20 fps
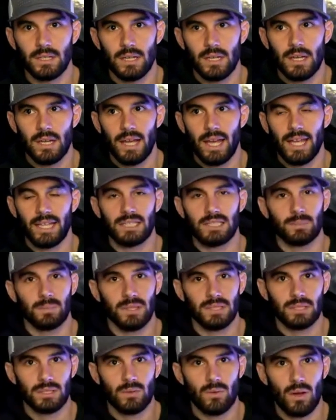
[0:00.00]
a
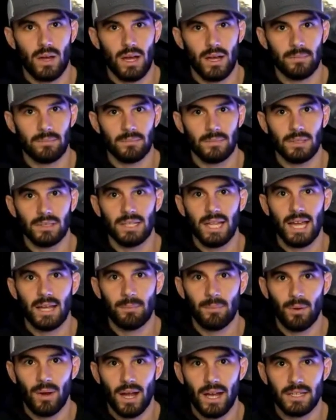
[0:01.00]
split squat, a leg
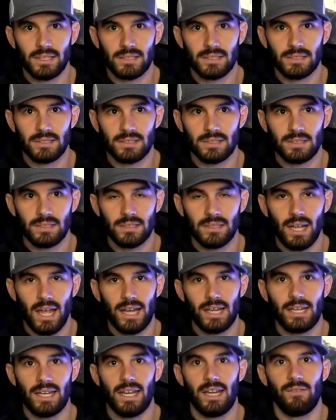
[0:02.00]
press,
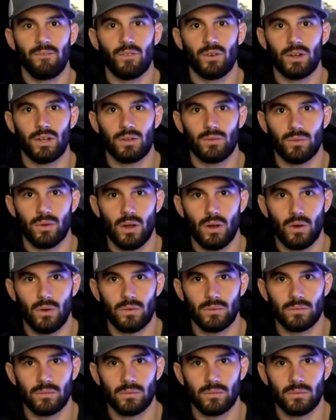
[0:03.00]
and an inverted row.